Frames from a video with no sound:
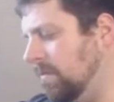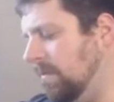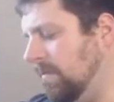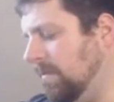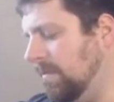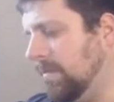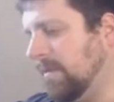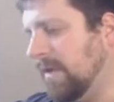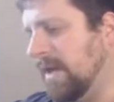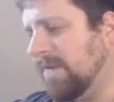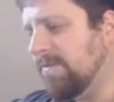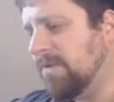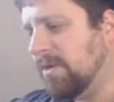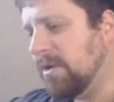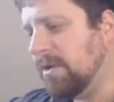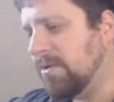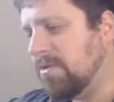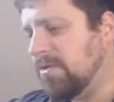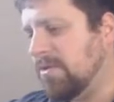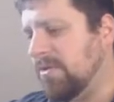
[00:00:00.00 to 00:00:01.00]
But we have an
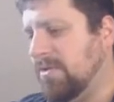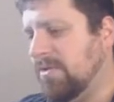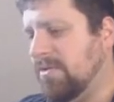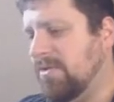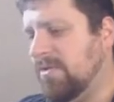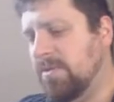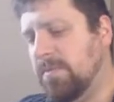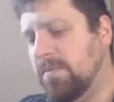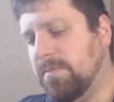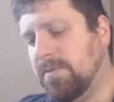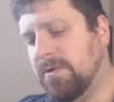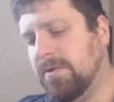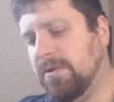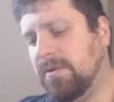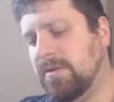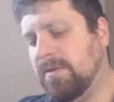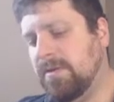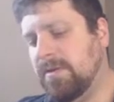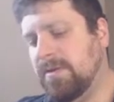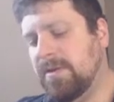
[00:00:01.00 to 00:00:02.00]
Ultra, a Super,
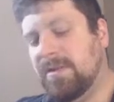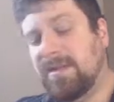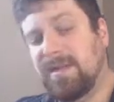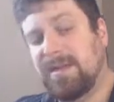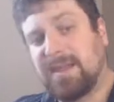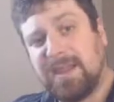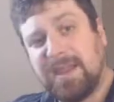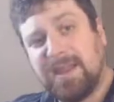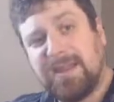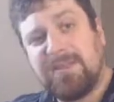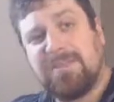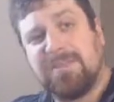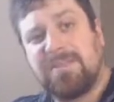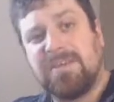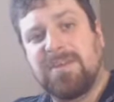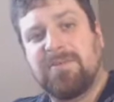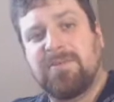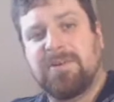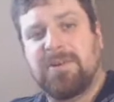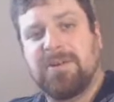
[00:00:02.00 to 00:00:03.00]
and a
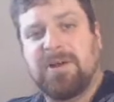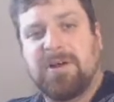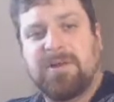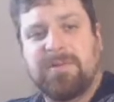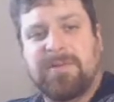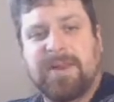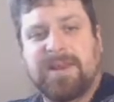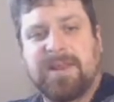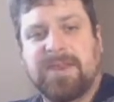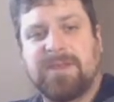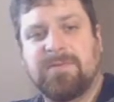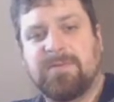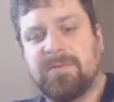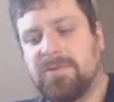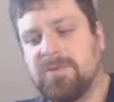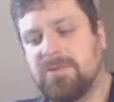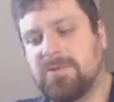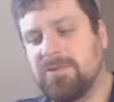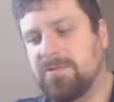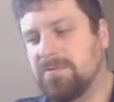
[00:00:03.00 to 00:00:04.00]
Secret already,
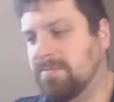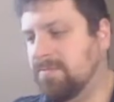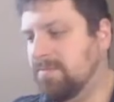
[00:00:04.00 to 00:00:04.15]
which...